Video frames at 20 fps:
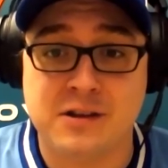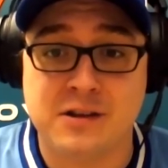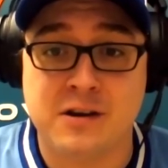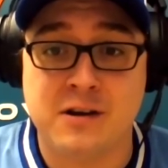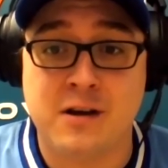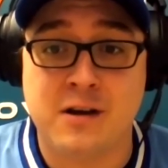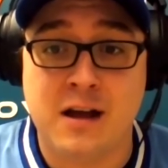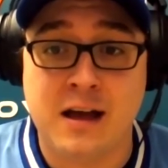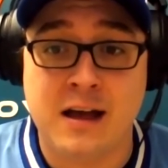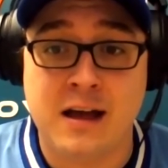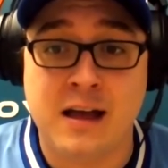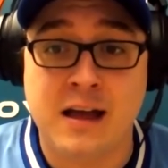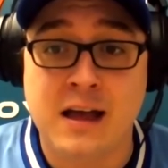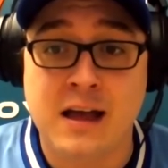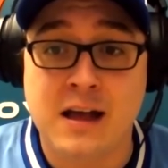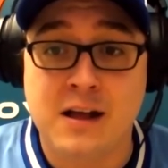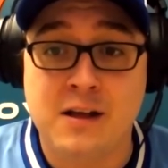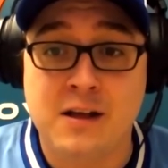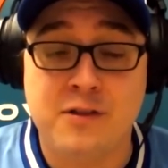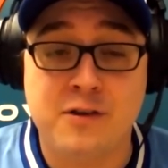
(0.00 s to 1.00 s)
They're uh,
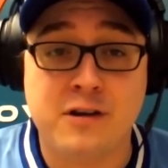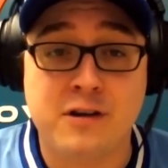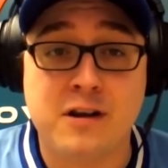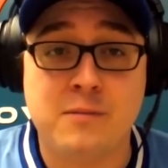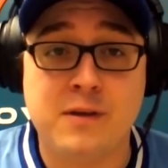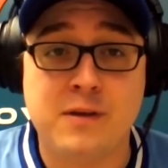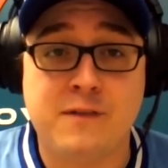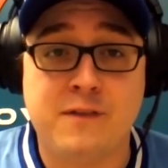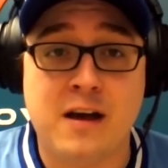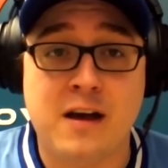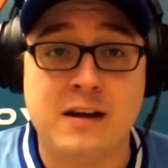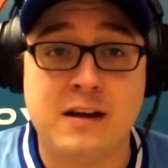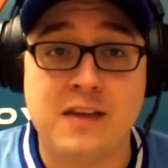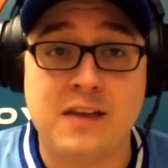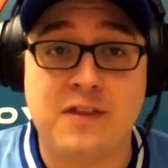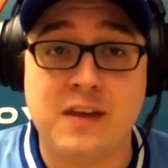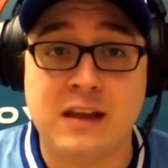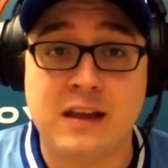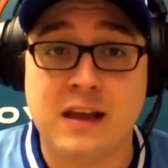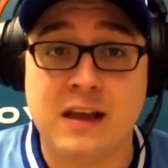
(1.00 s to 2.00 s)
they're gonna be fun. I
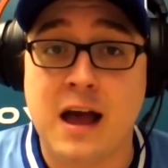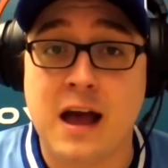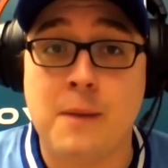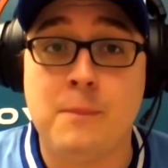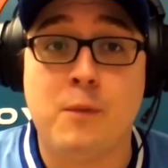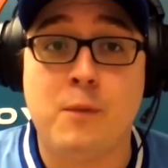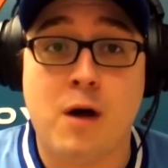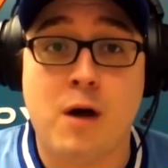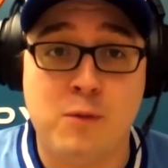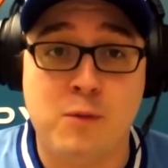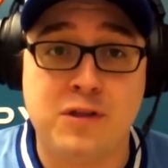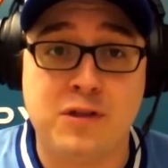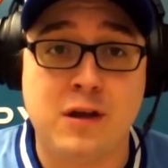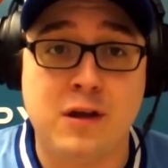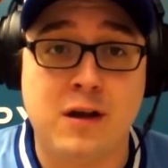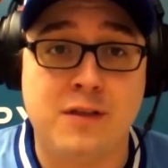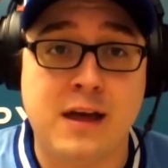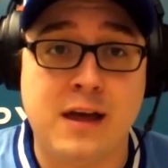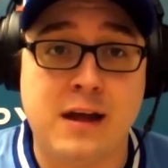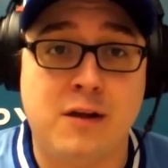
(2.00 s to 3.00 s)
think I'm I'm with
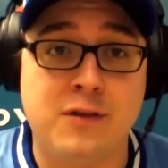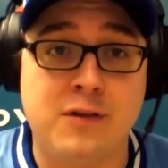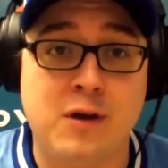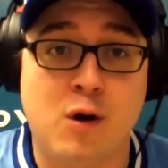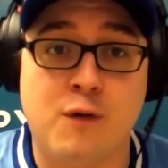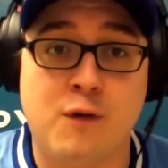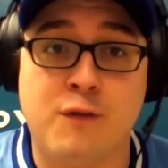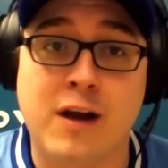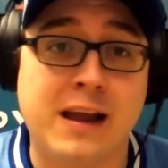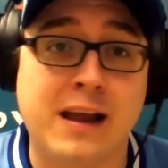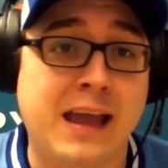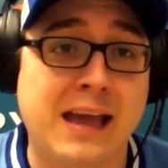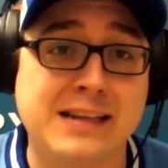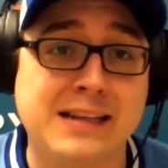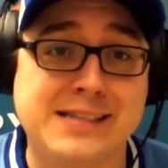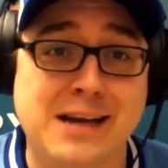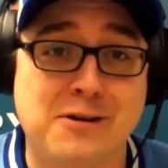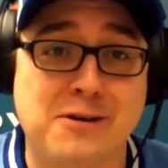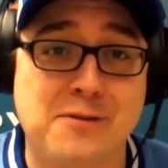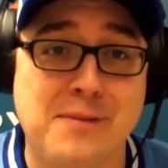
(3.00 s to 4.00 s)
you on that on the over. I
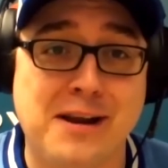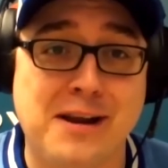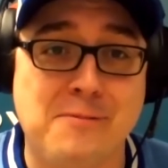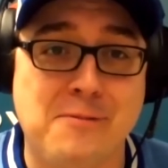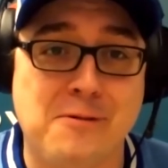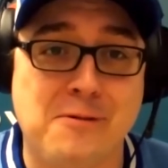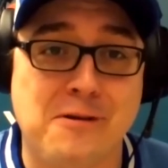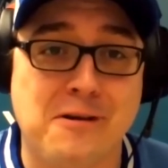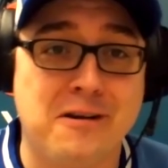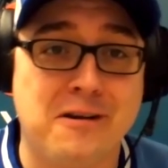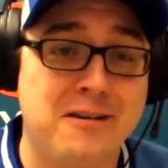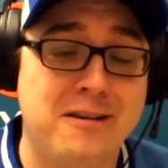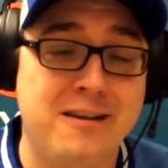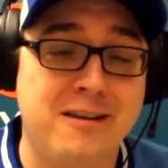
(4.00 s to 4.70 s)
can't doubt them anymore.